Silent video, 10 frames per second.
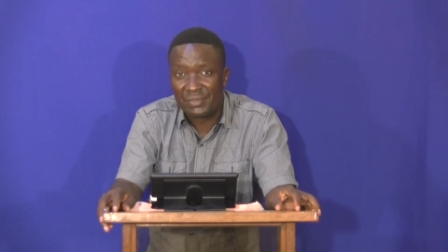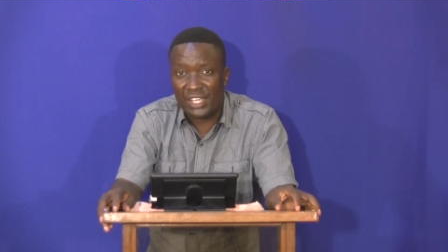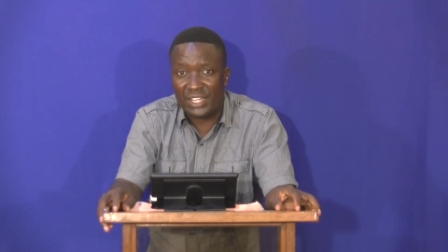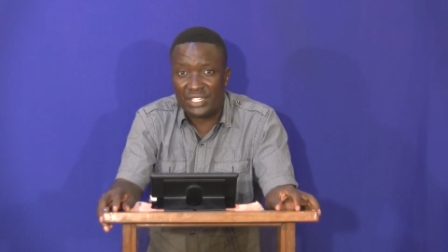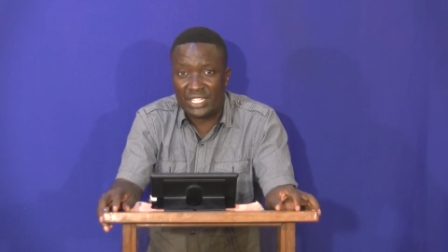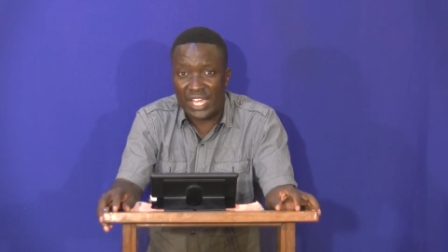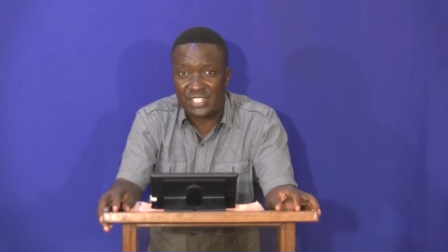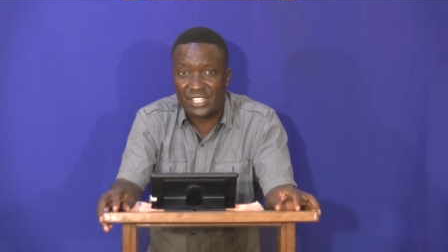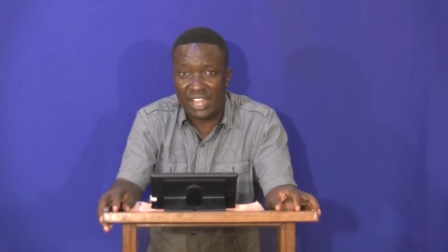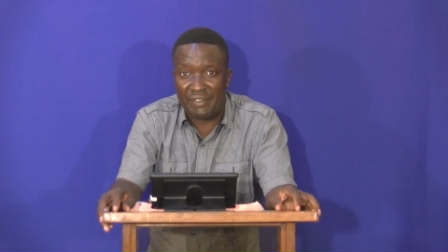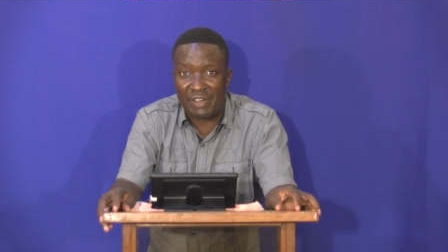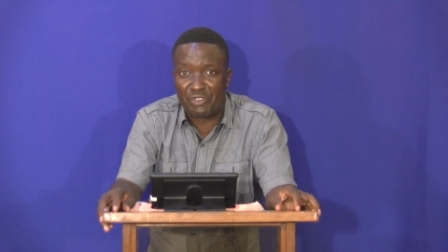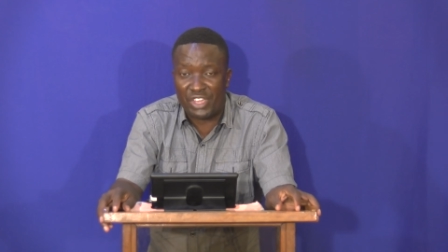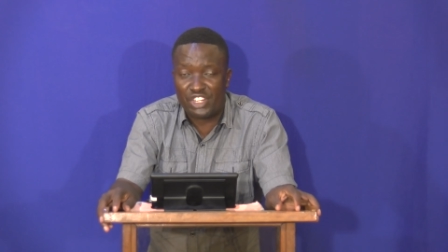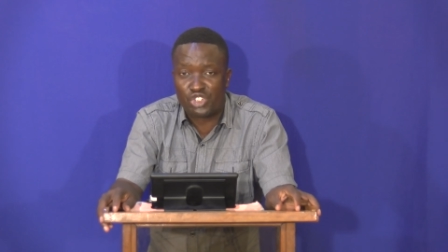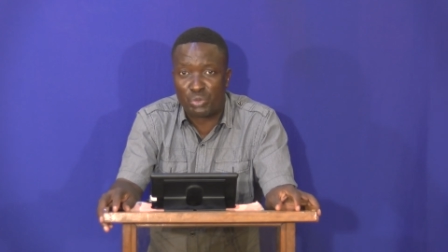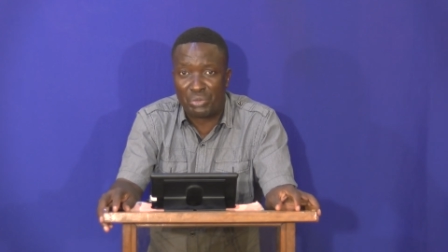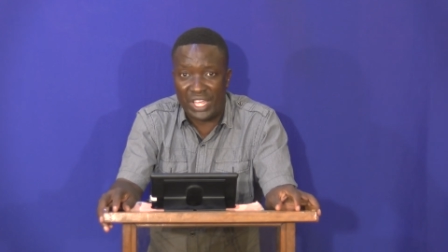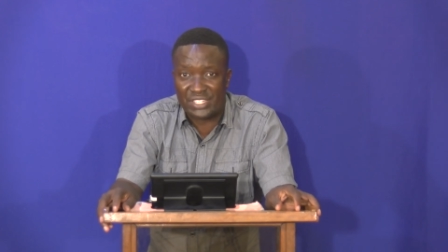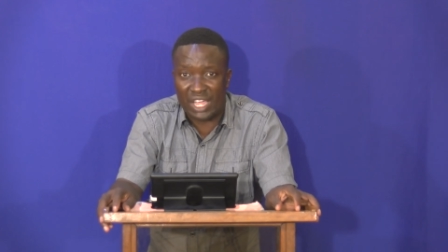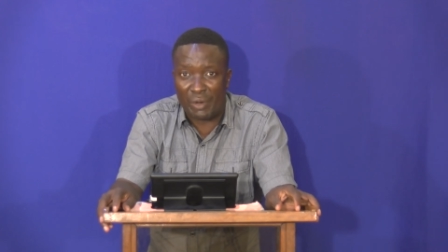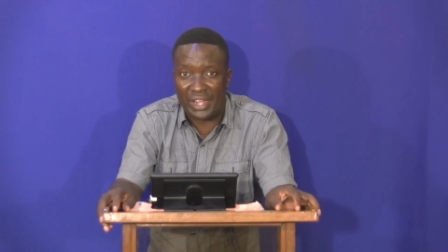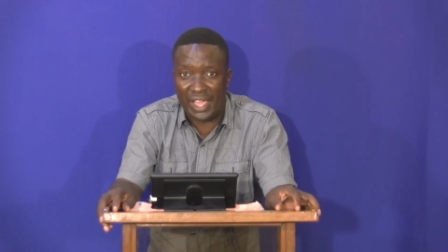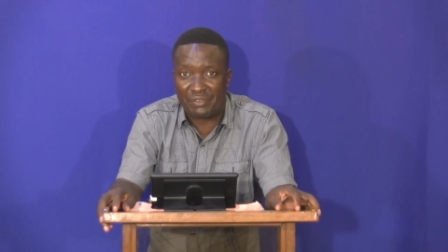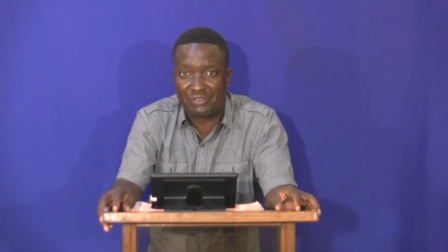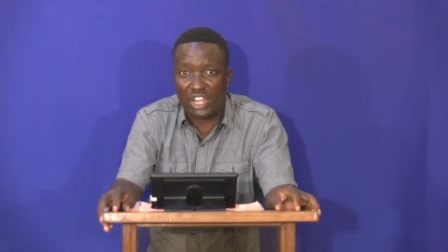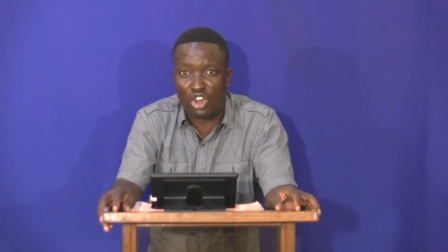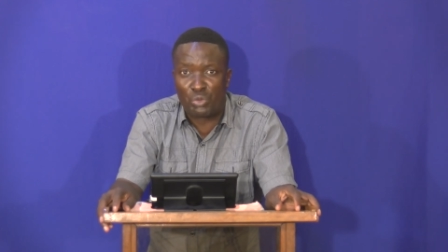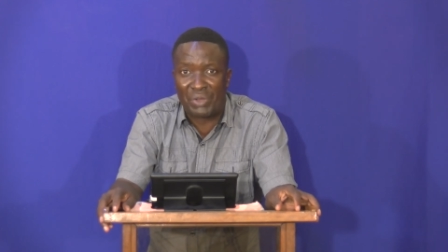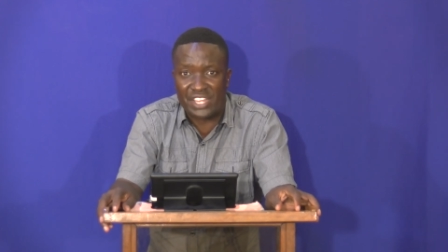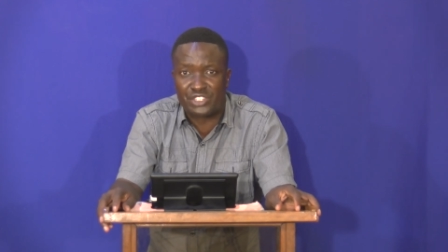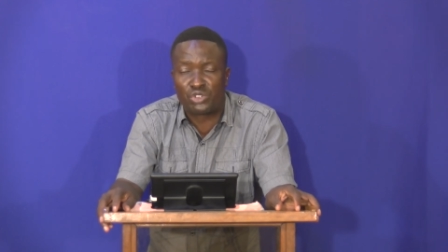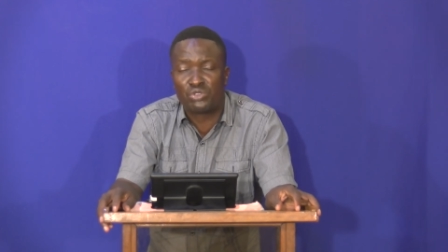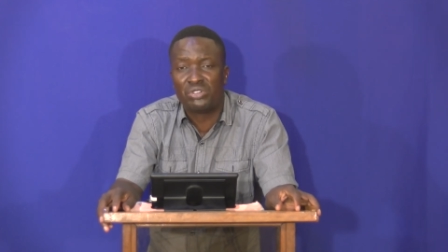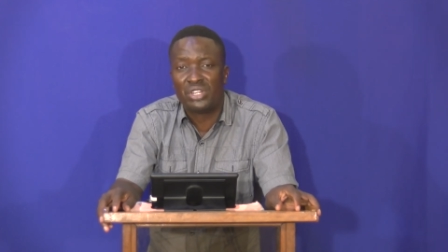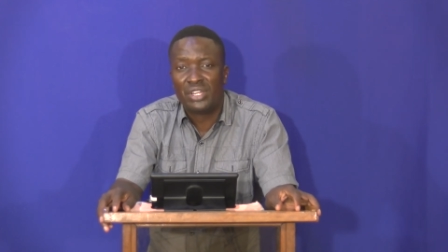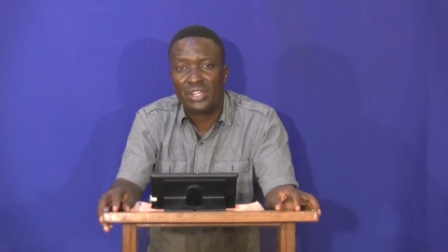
and He has never failed to bless our life. The Lord bless you.